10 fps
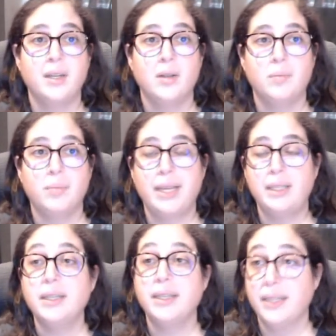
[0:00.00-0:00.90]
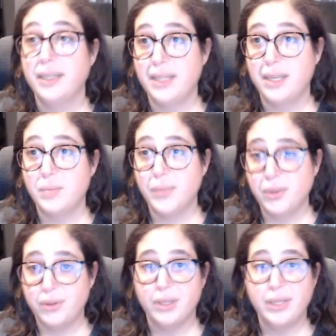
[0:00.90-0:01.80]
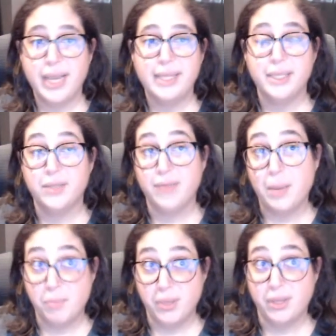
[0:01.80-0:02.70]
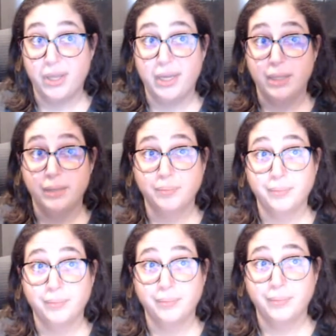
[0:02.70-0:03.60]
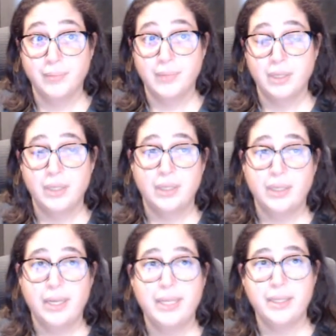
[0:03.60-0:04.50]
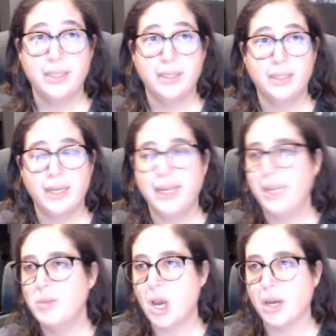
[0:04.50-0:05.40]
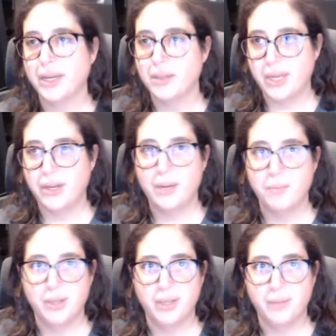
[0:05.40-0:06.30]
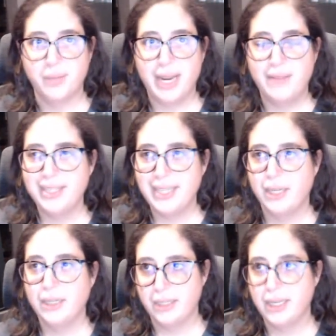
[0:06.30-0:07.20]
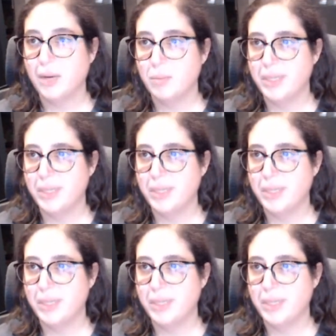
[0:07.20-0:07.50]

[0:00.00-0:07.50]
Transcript: by looking at them through the lens of empathy. And I keep talking about empathy, but I haven't taken the time to